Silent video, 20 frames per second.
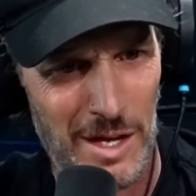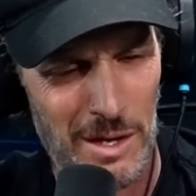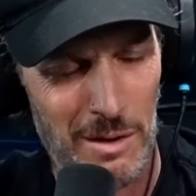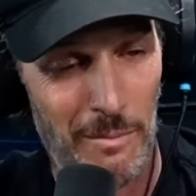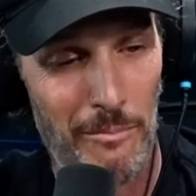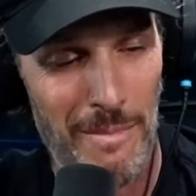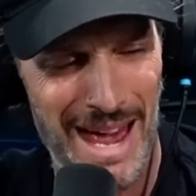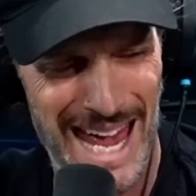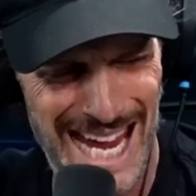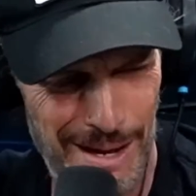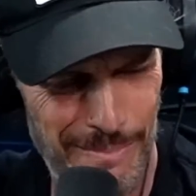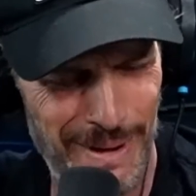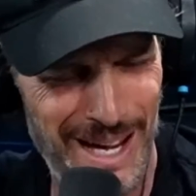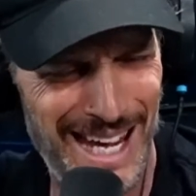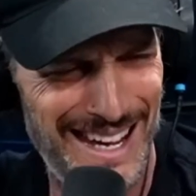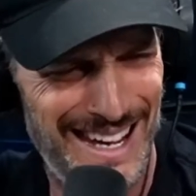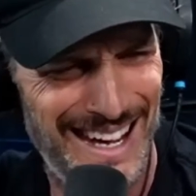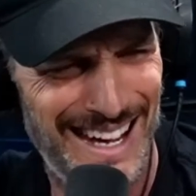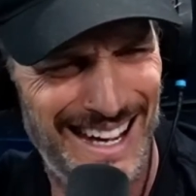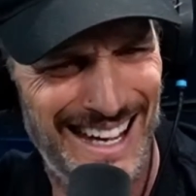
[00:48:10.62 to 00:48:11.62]

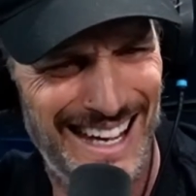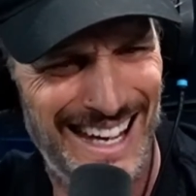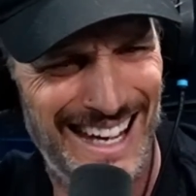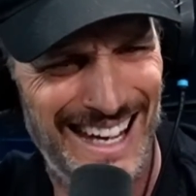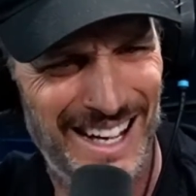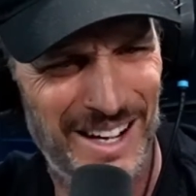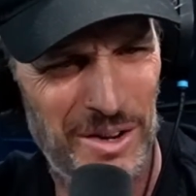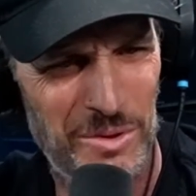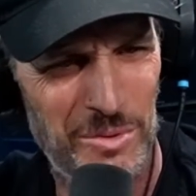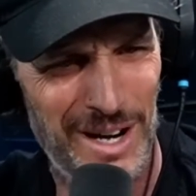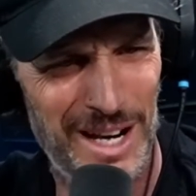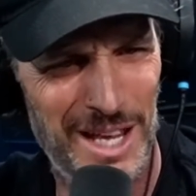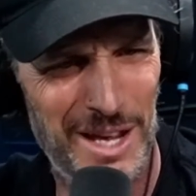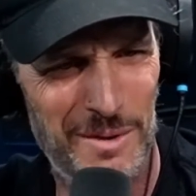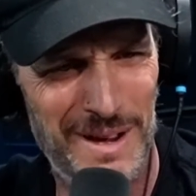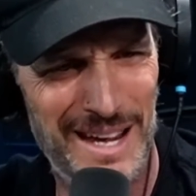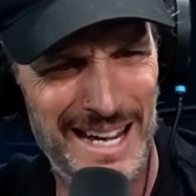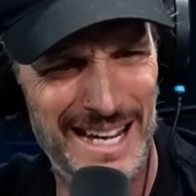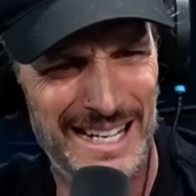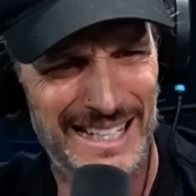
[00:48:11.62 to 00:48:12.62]
Maybe? What do you
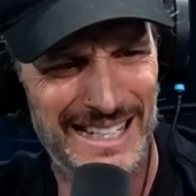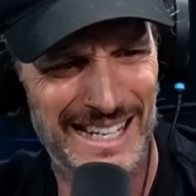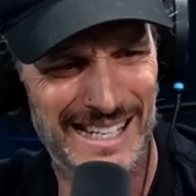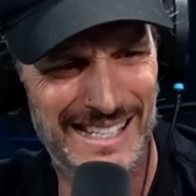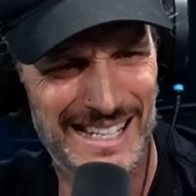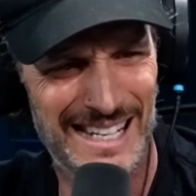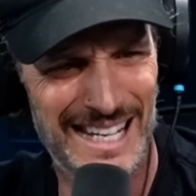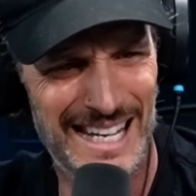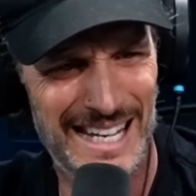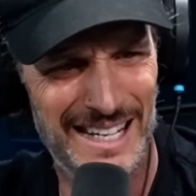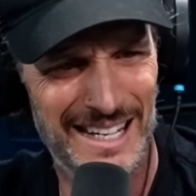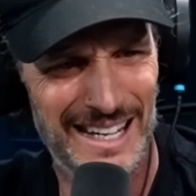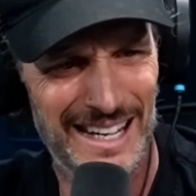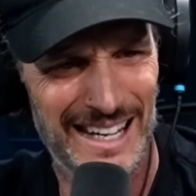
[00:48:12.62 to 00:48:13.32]
mean? Doesn't he?